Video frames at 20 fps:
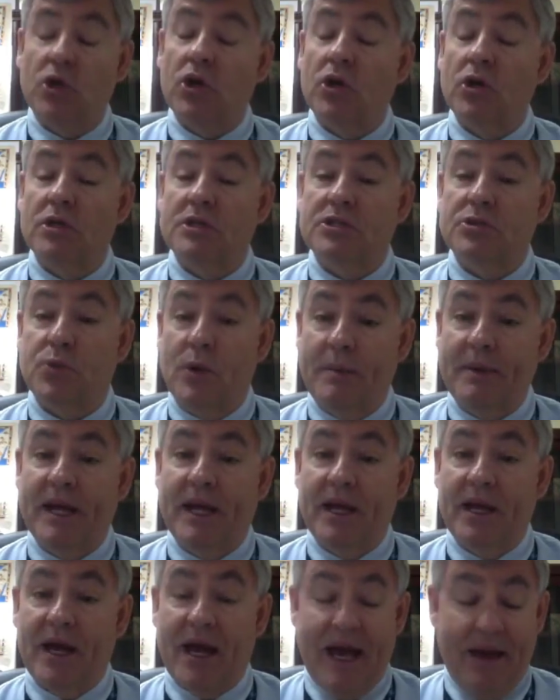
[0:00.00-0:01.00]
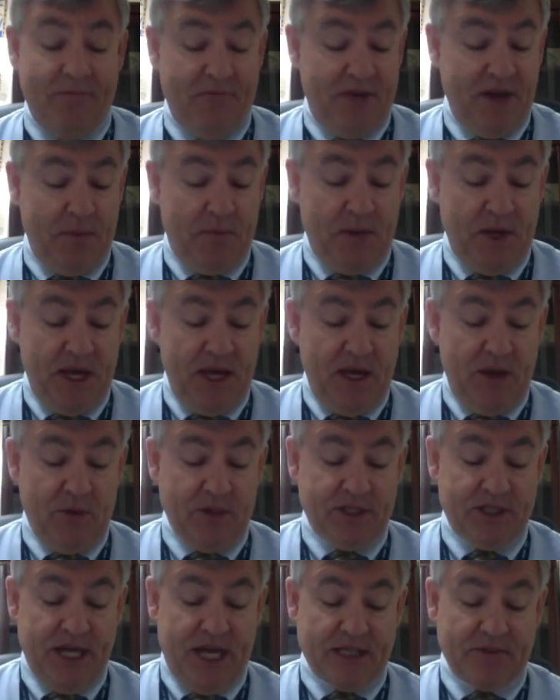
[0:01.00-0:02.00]
girls swimming MVP
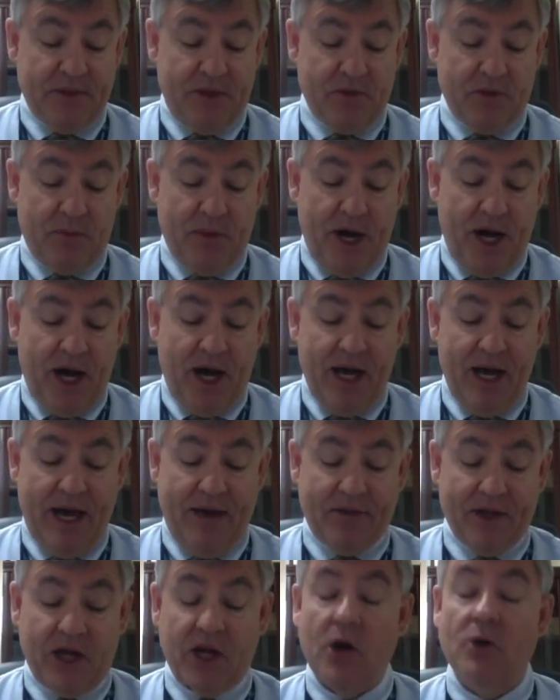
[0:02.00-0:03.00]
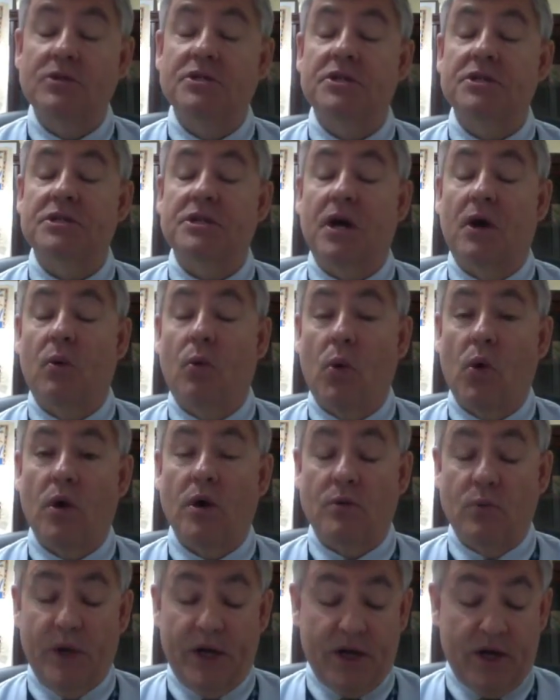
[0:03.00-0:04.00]
was Yasmin Rabah, and the coach's
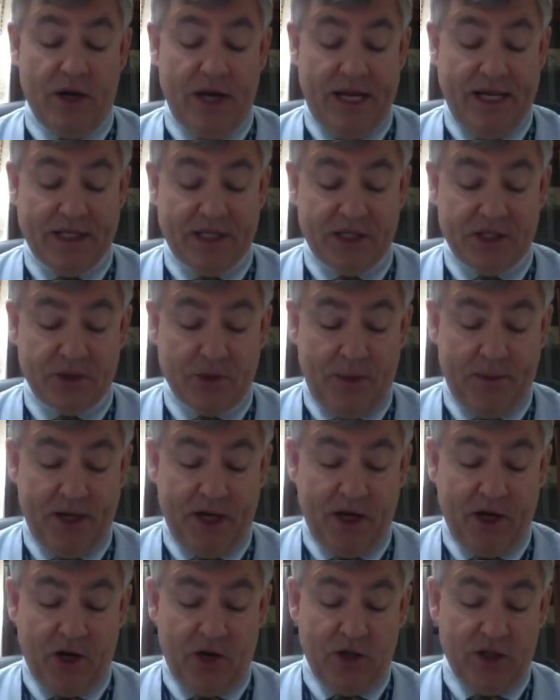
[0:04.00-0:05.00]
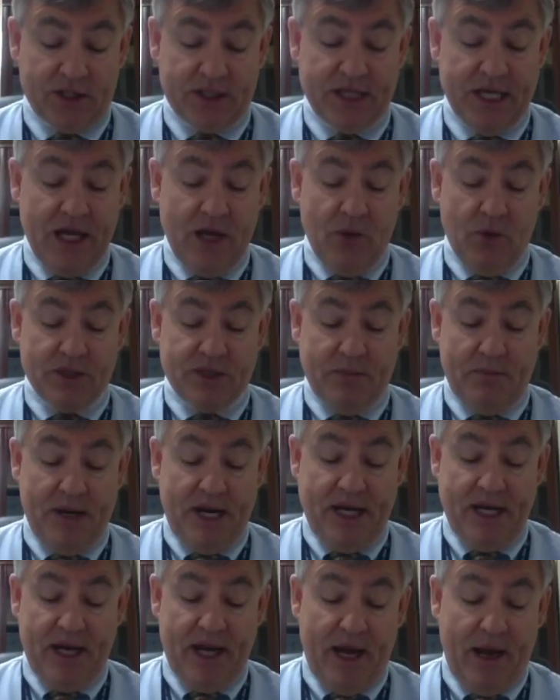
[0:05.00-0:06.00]
award winner in swimming girls was
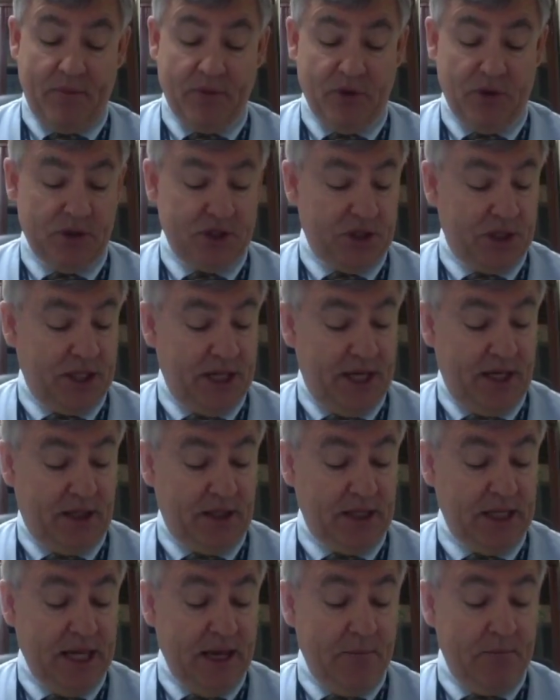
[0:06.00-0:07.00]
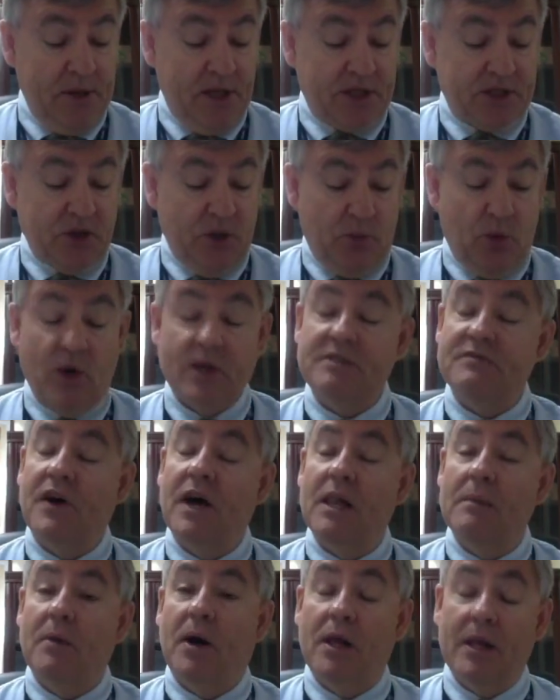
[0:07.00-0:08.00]
Amina Abdul Jalil. Middle school boys
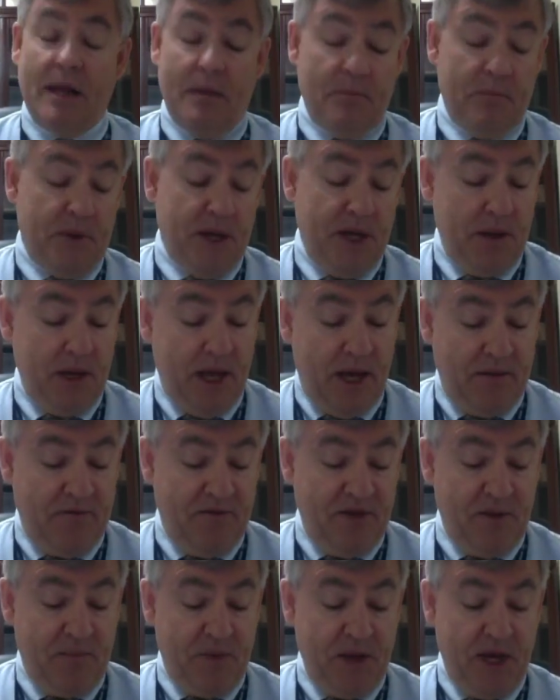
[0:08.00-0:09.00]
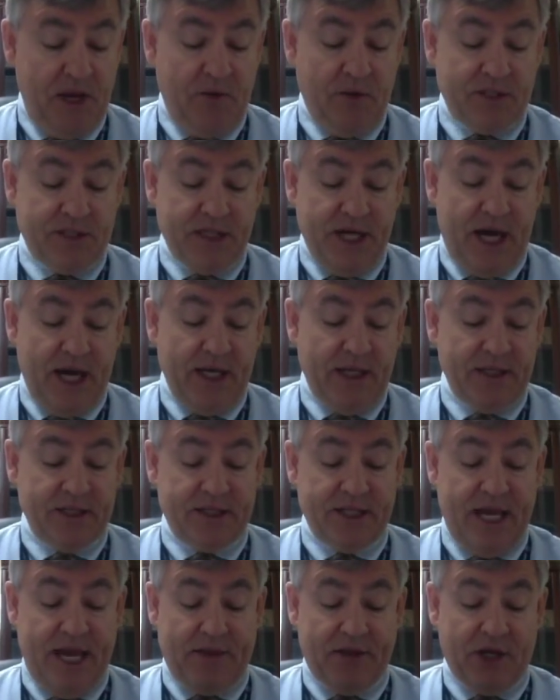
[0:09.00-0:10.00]
volleyball MP, MVP was Niles,
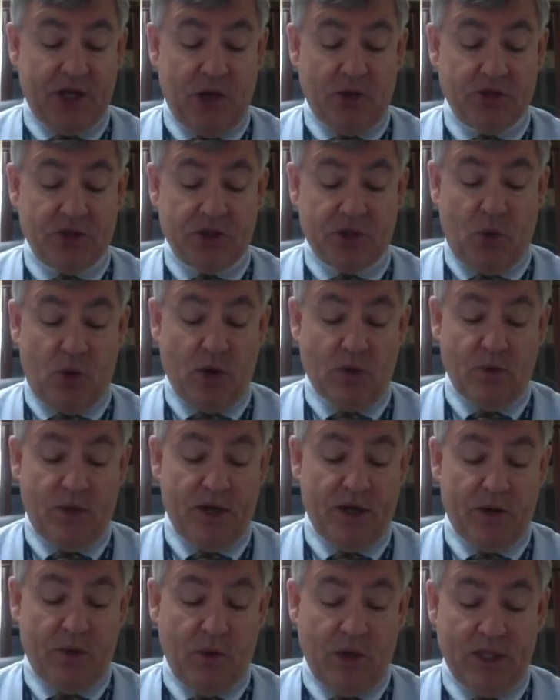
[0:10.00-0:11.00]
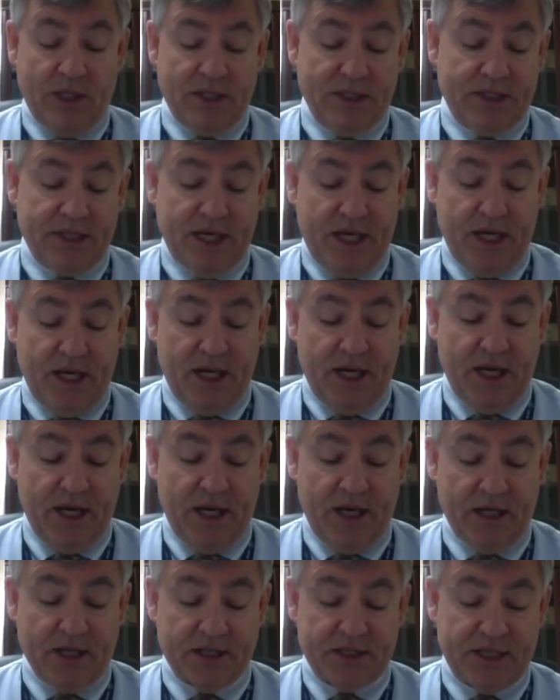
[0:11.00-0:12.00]
and the coach's award winner was
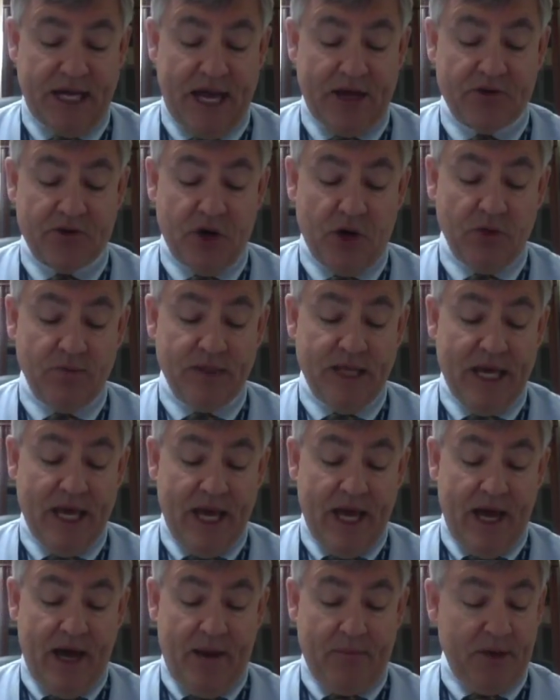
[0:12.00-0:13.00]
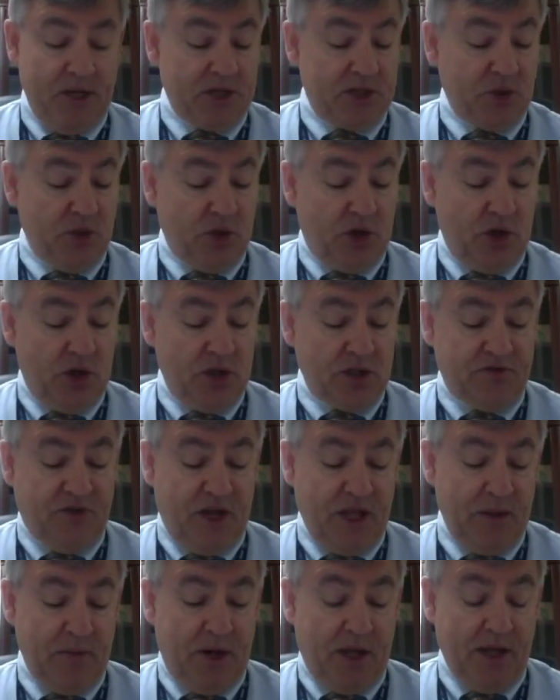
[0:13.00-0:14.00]
uh, Sandro. Uh, middle school girls
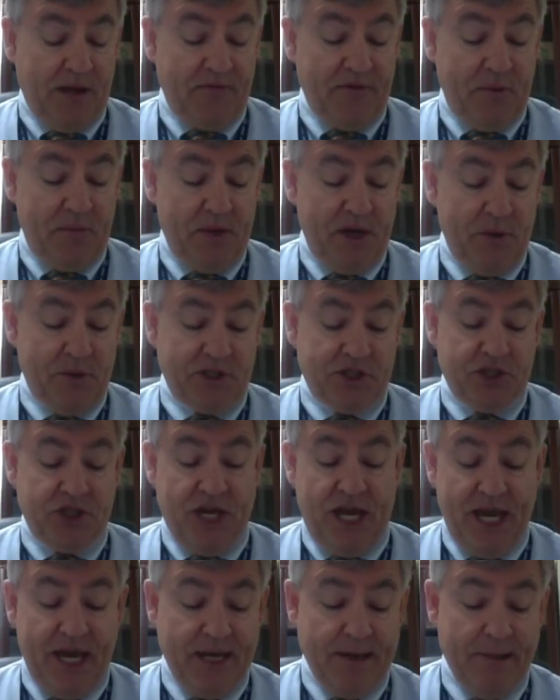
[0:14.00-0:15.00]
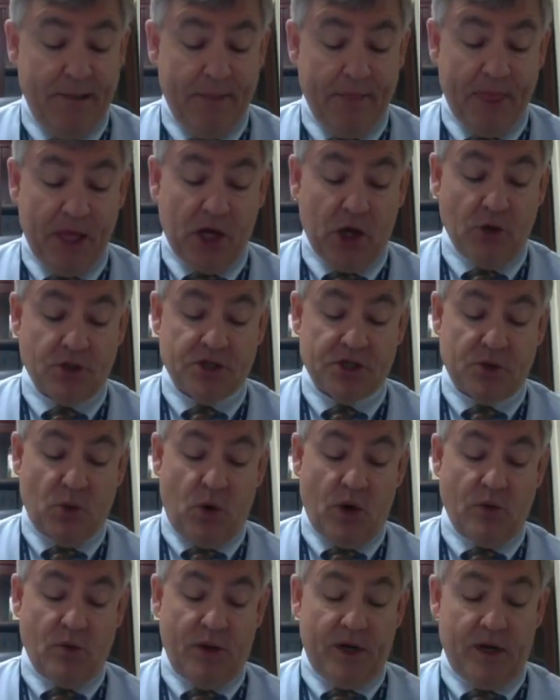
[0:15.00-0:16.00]
volleyball MVP was Jade, and the coach's
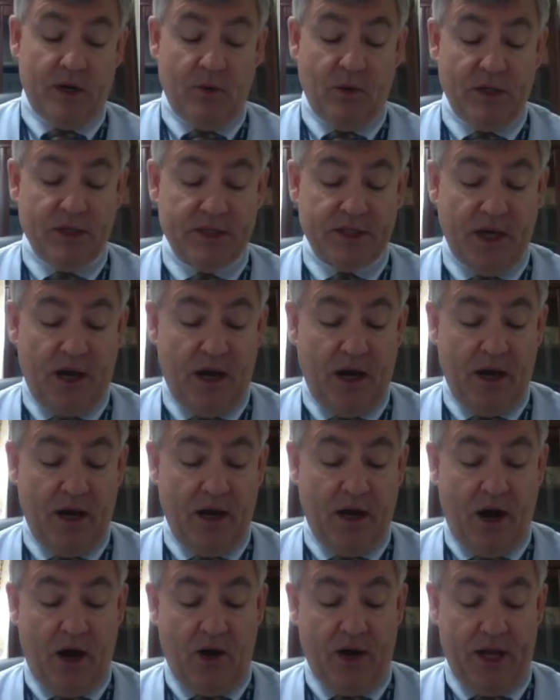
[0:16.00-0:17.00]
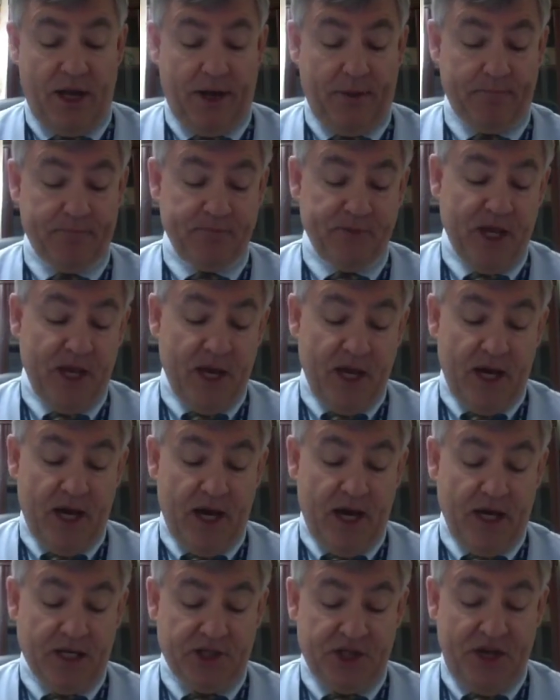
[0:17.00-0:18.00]
award winner was uh, Aria.
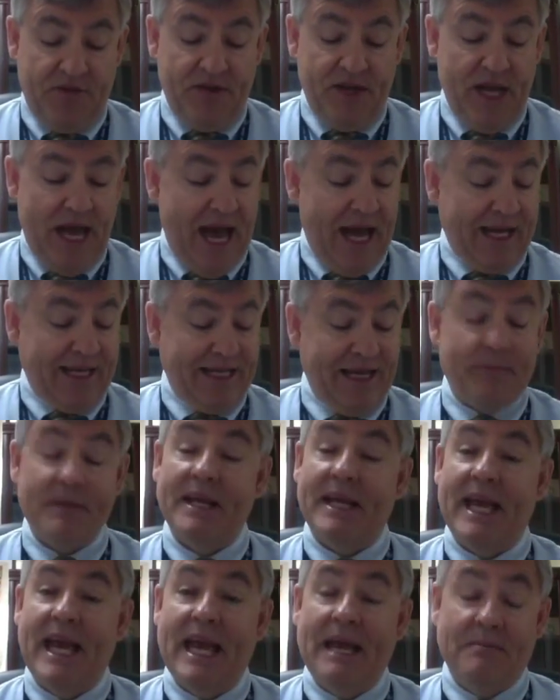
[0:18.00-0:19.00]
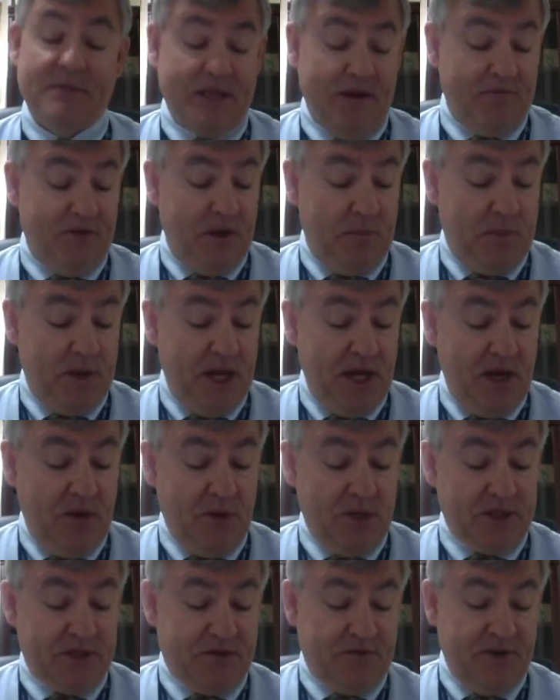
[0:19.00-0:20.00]
Uh, JV Academic Games MVP
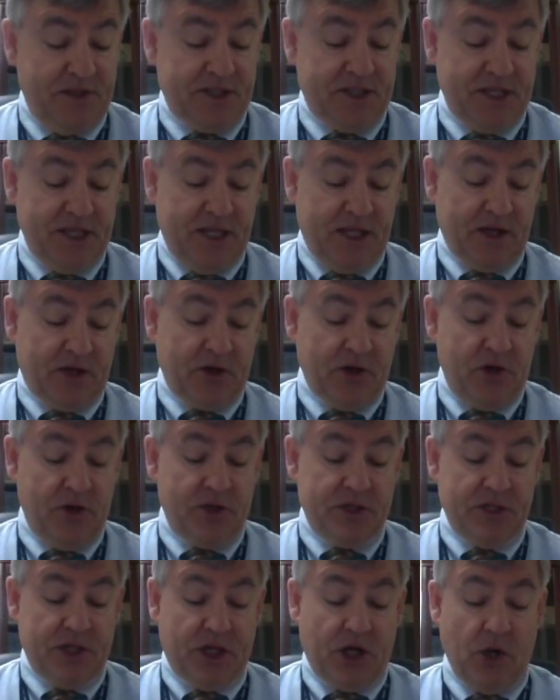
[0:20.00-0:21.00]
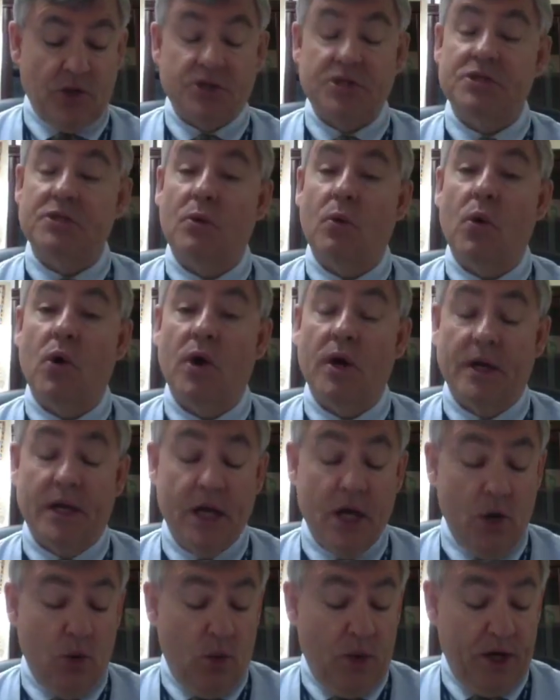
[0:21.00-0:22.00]
was Vincent Dela Cruz, and the Coaches Award
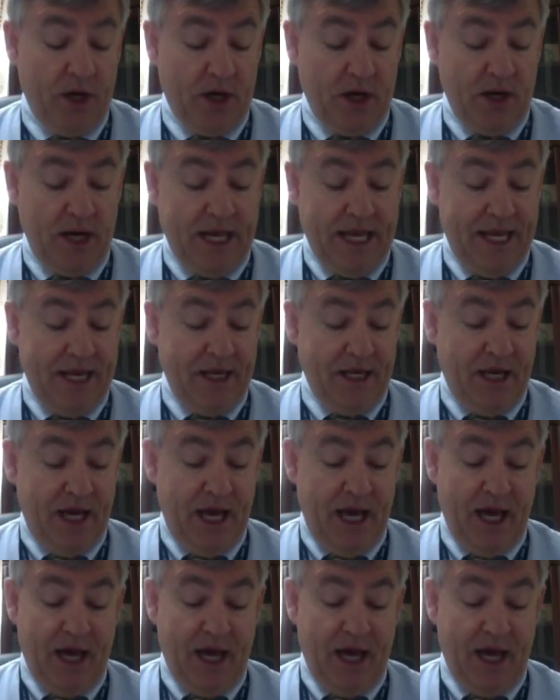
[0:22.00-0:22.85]
winner in uh,